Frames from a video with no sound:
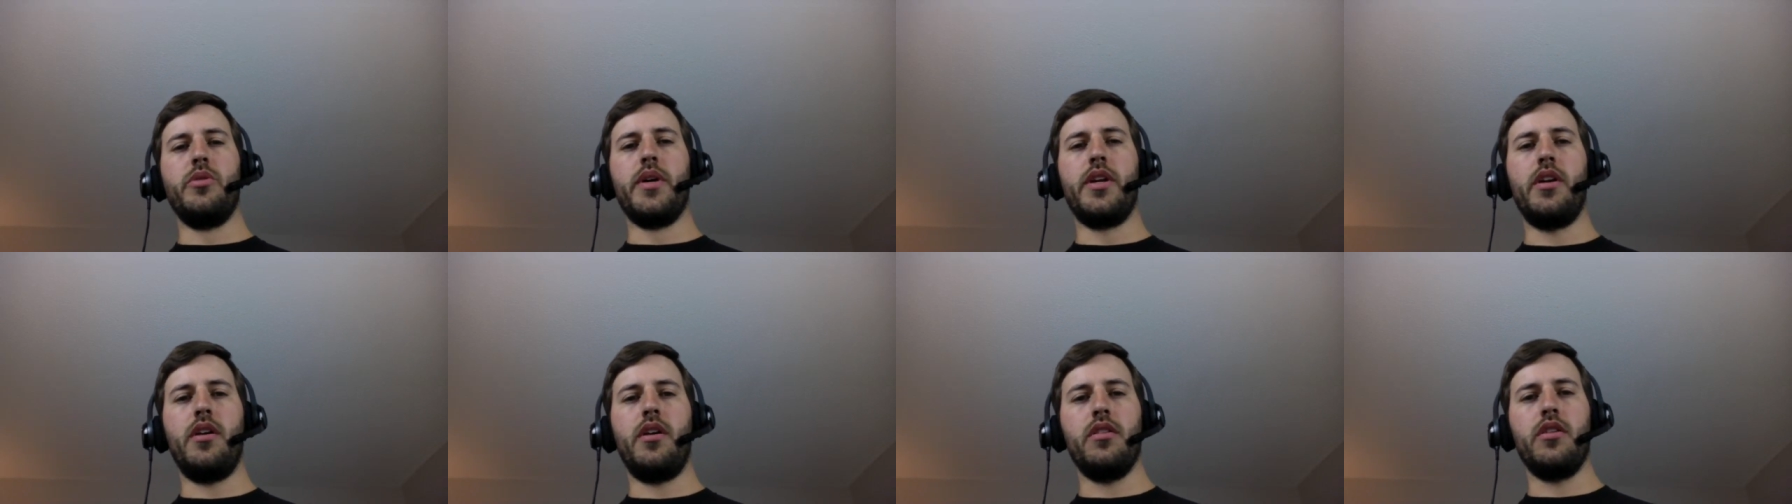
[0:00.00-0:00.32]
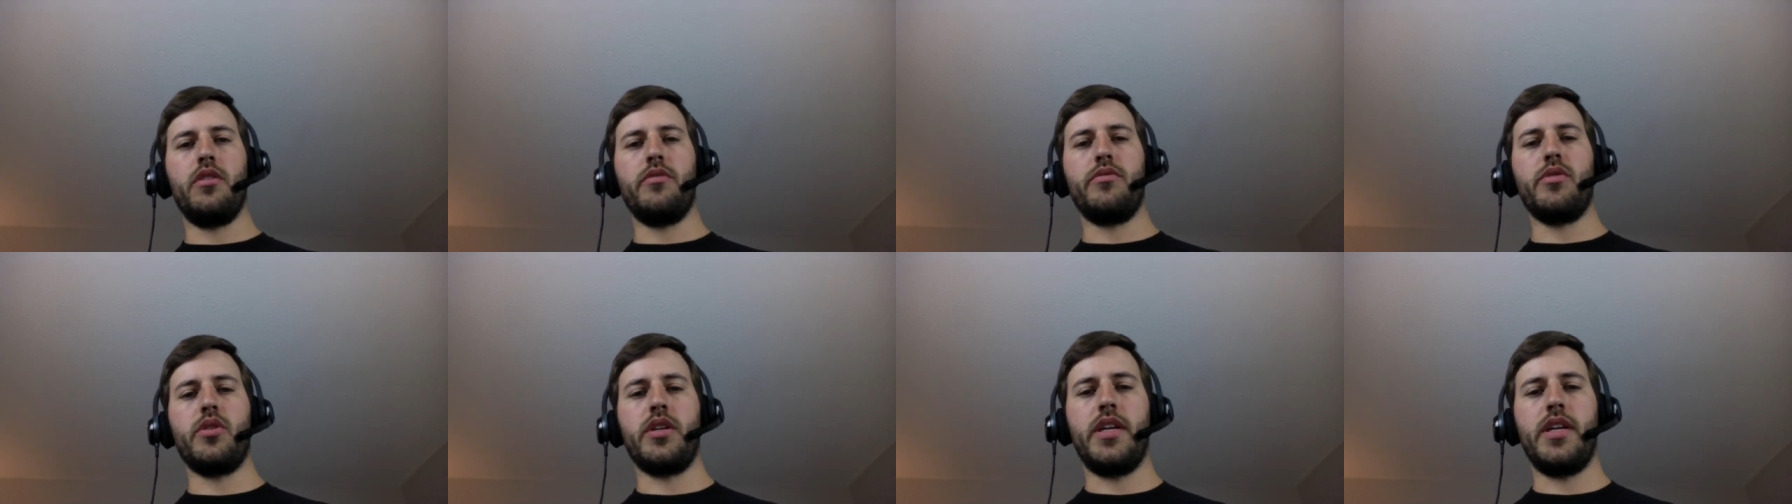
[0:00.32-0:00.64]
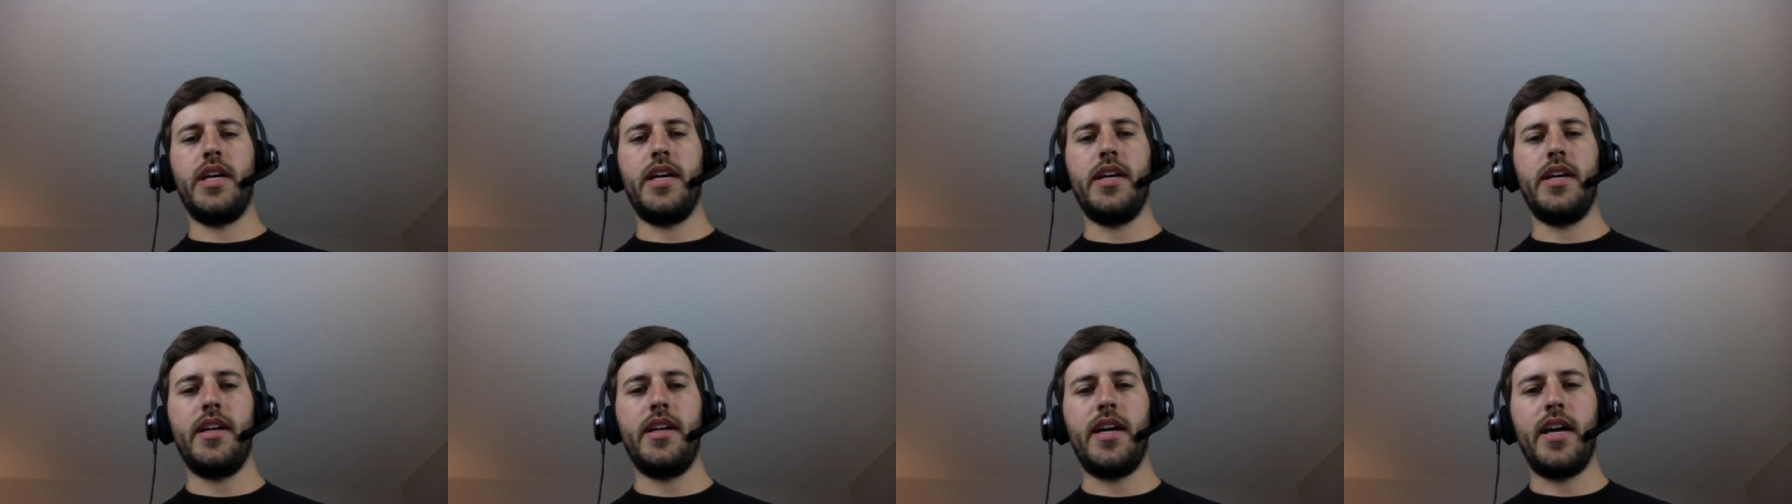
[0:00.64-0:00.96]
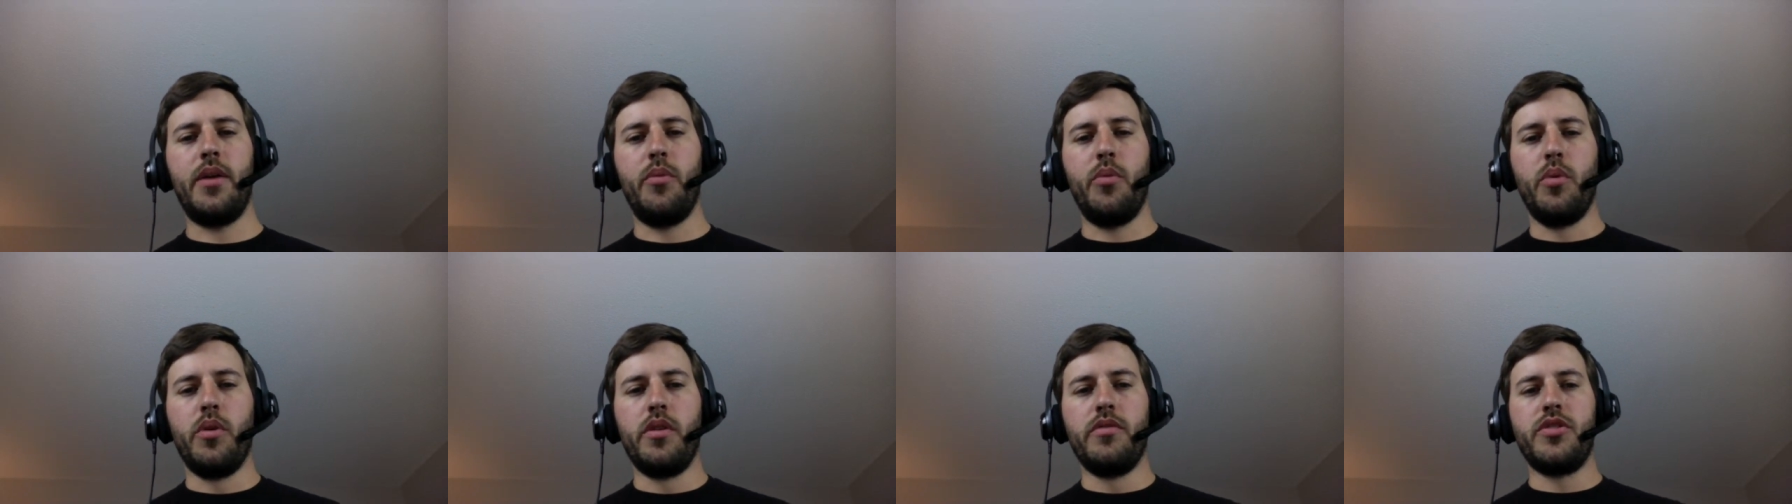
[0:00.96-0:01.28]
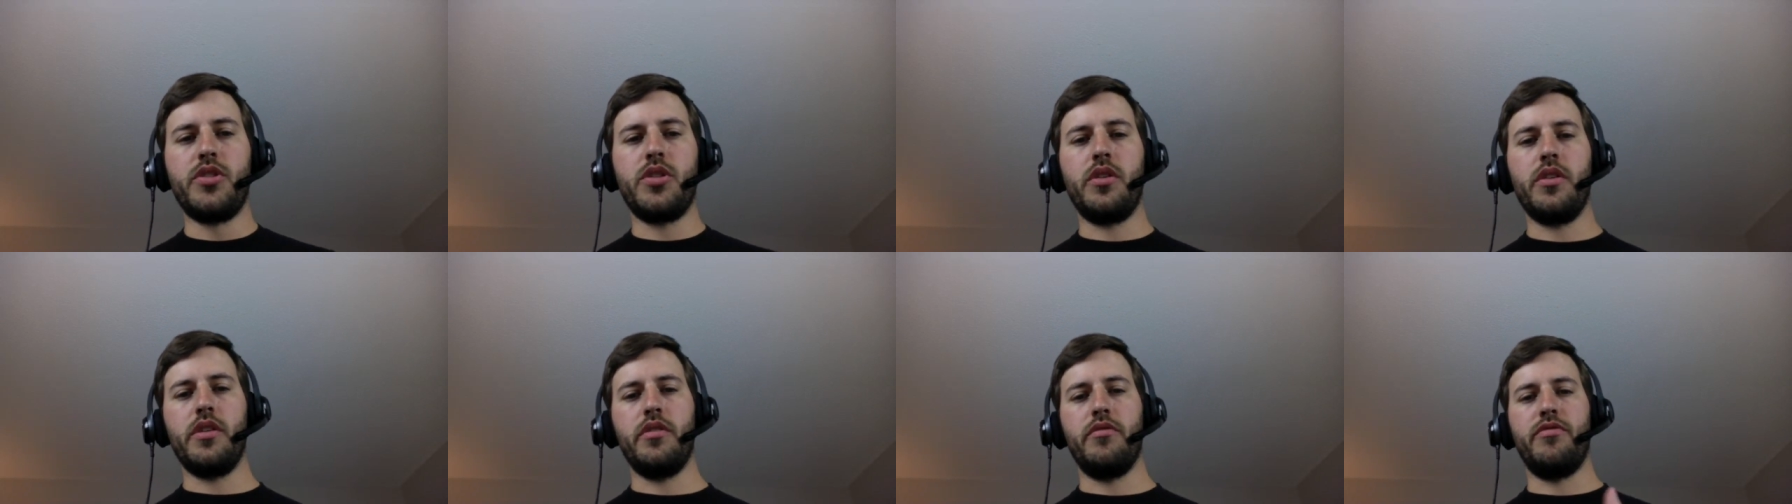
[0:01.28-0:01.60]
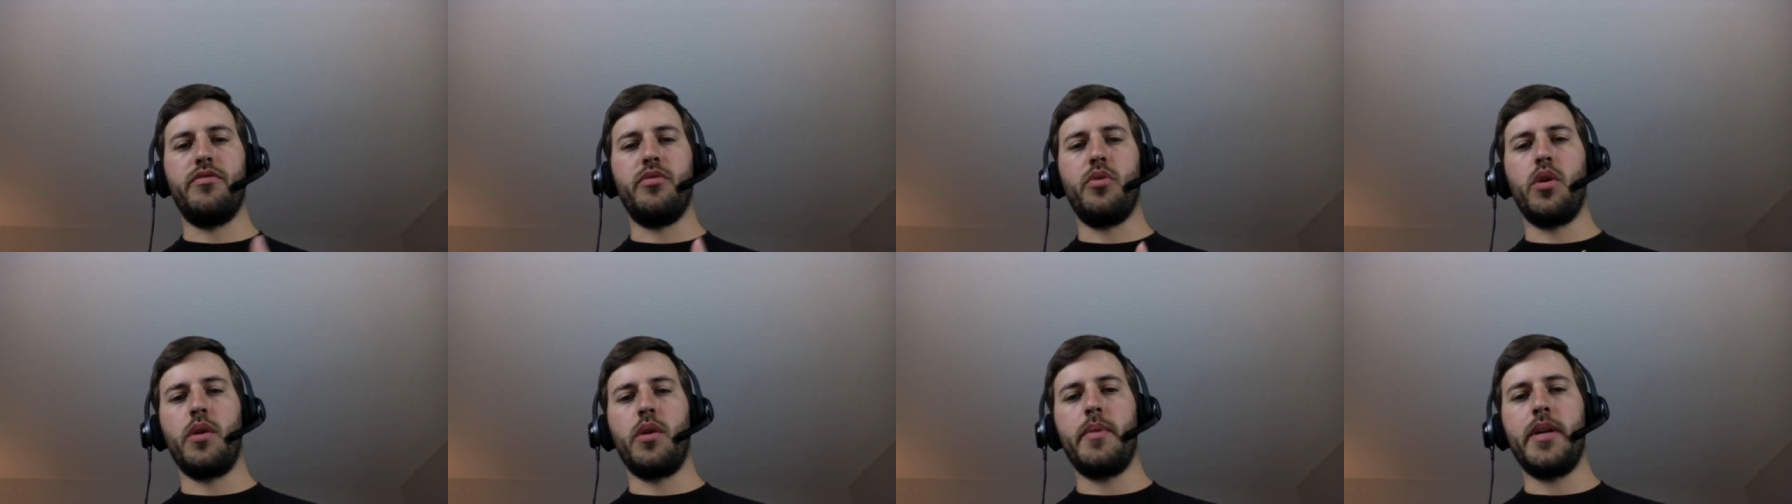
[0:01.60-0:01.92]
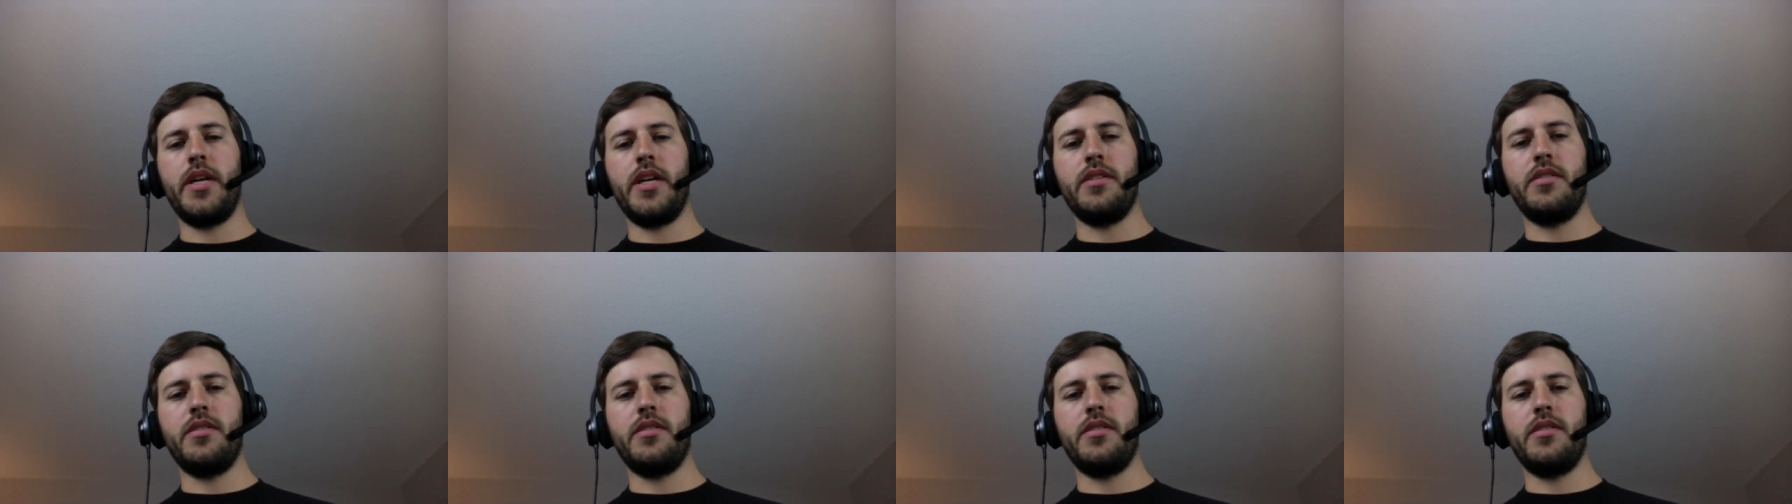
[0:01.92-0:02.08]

it all over again, I would have started forming a